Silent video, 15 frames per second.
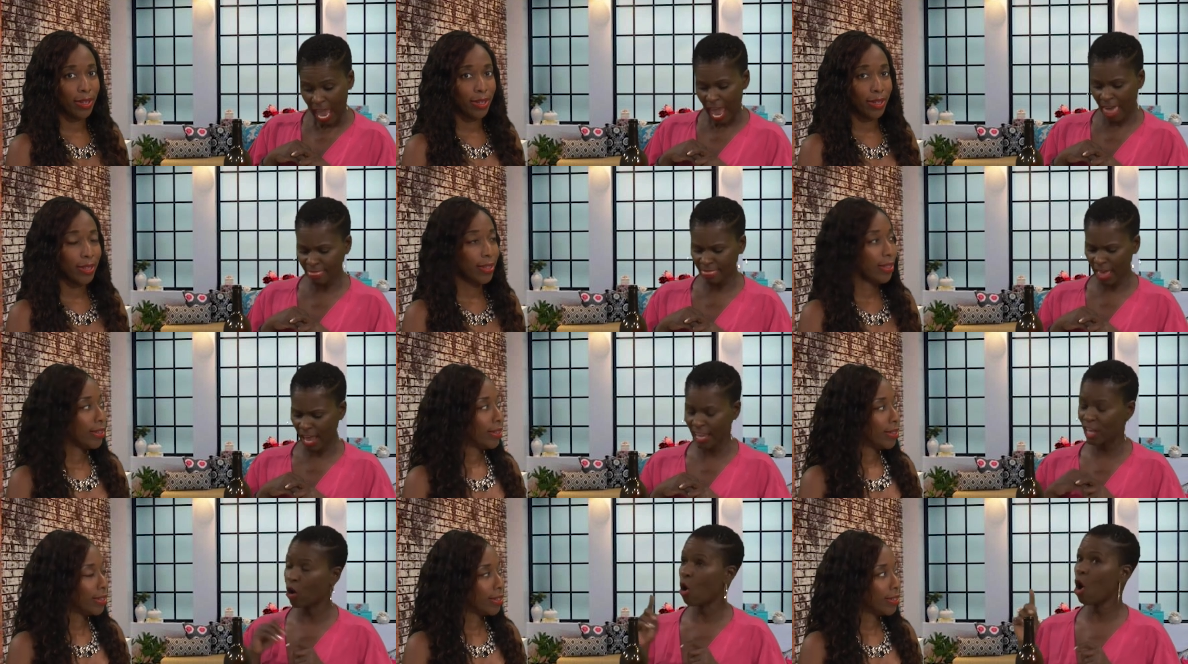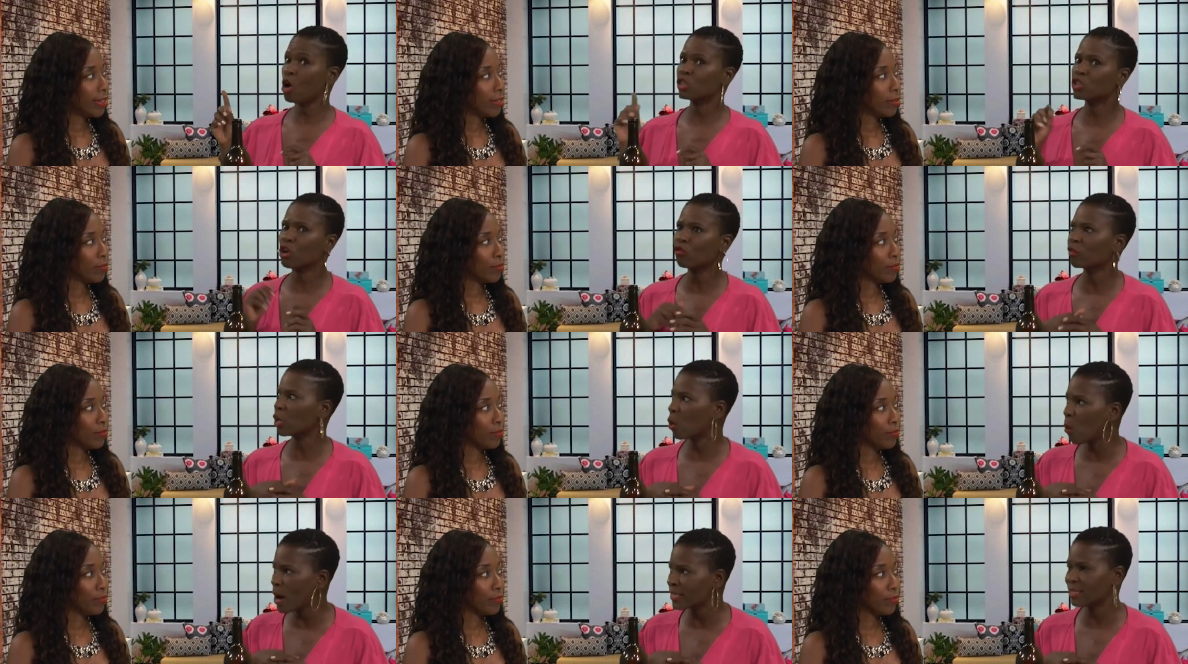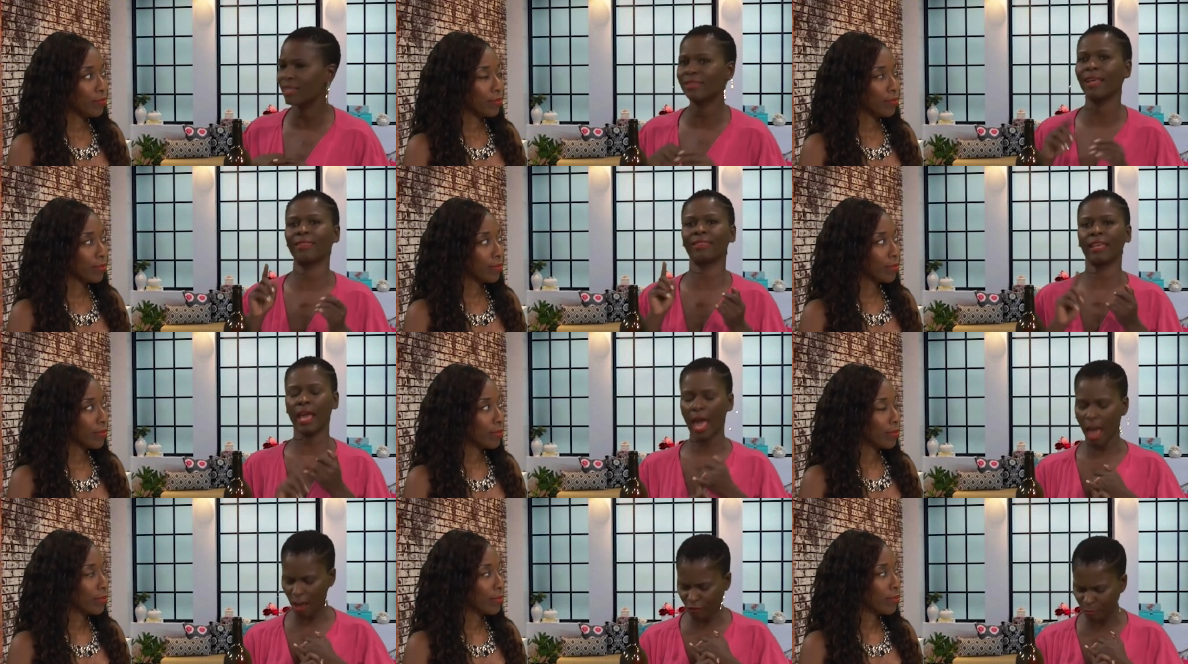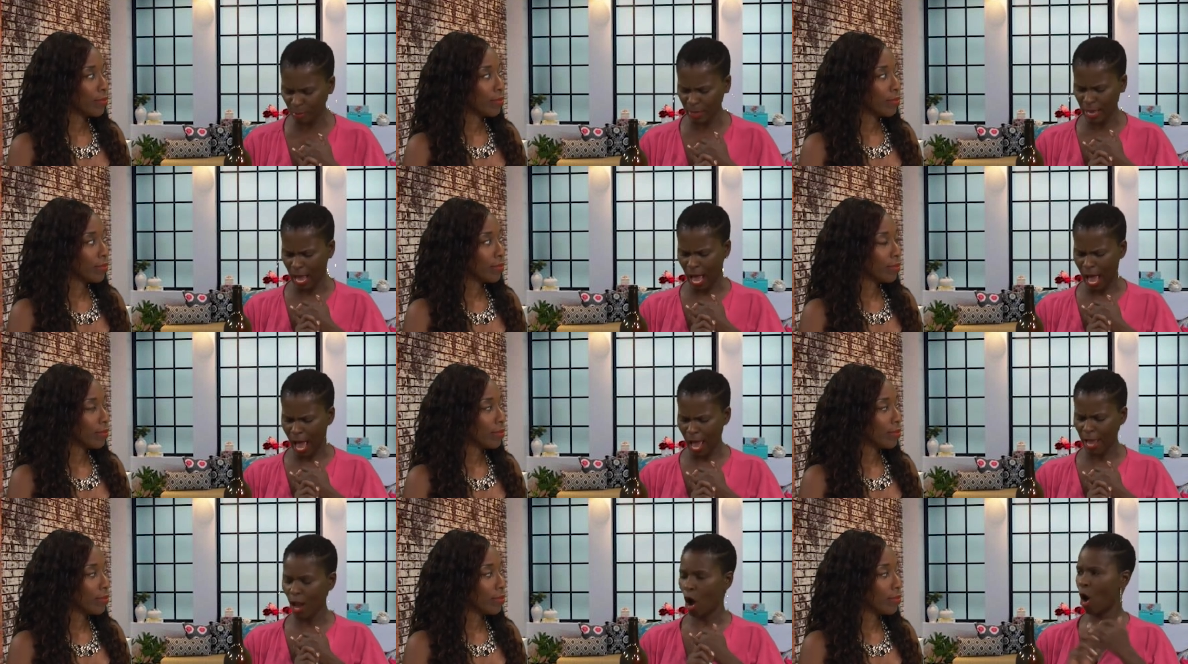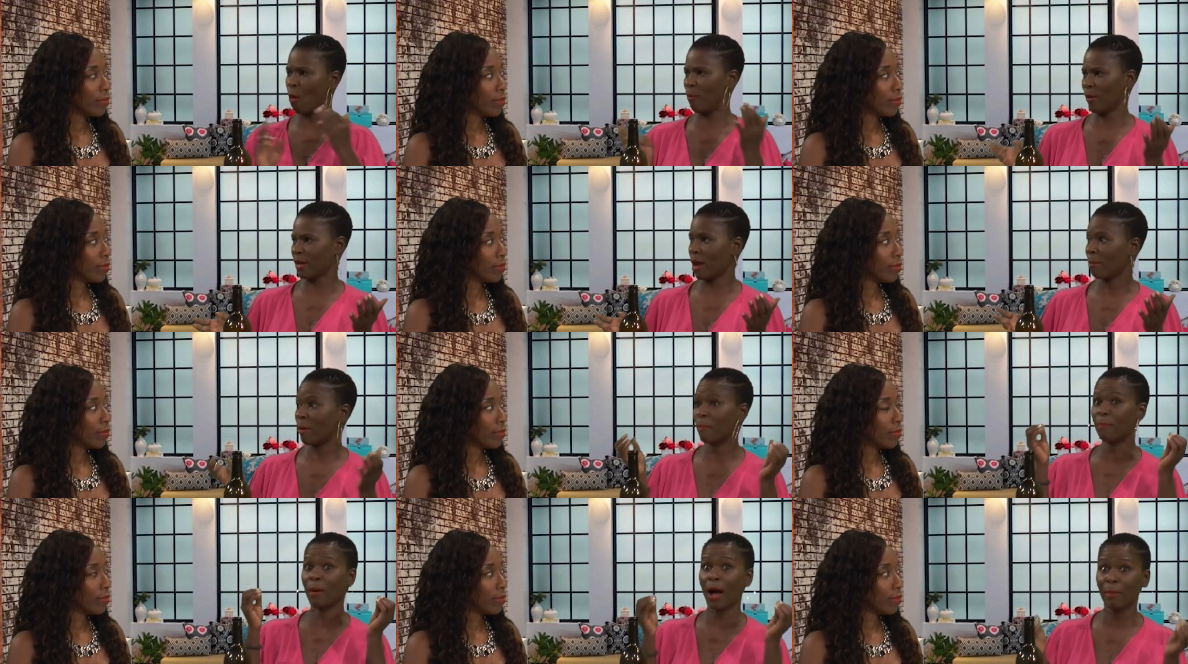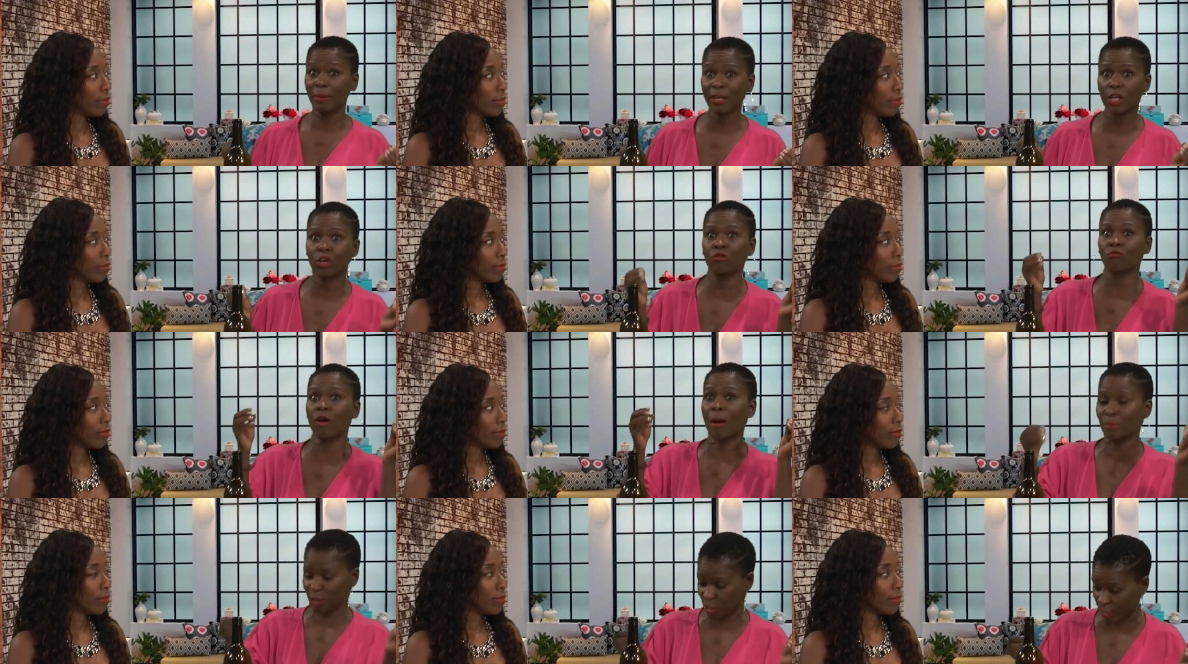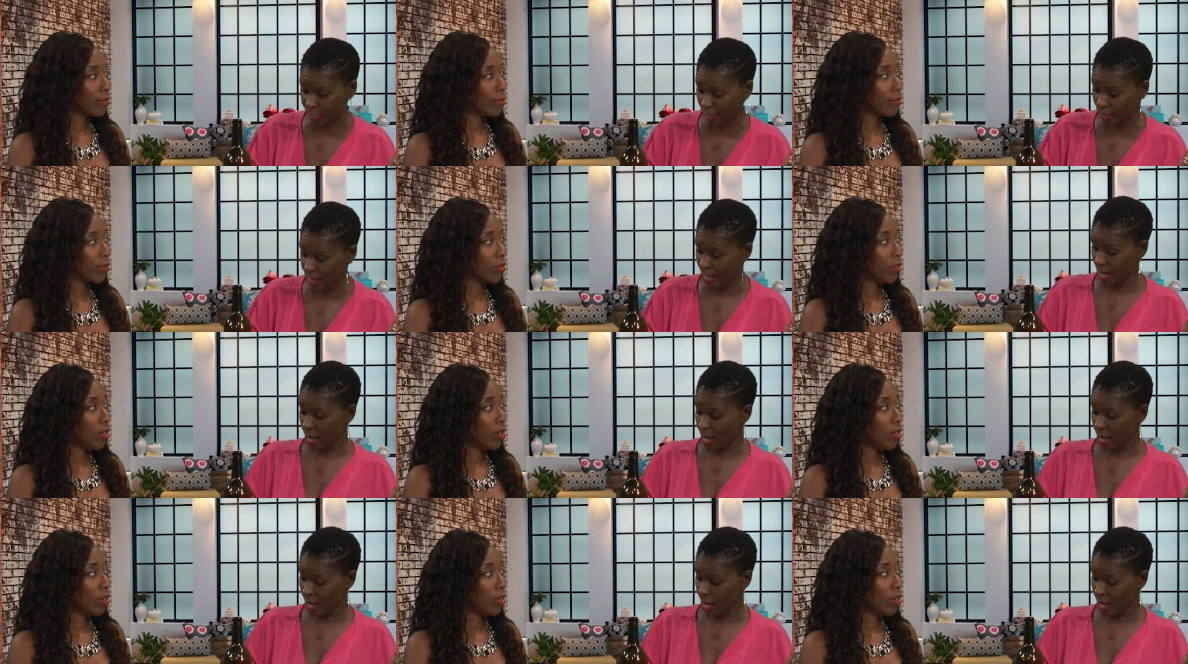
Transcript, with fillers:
Speaker 1: And that he also requested that the FBI open up a public corruption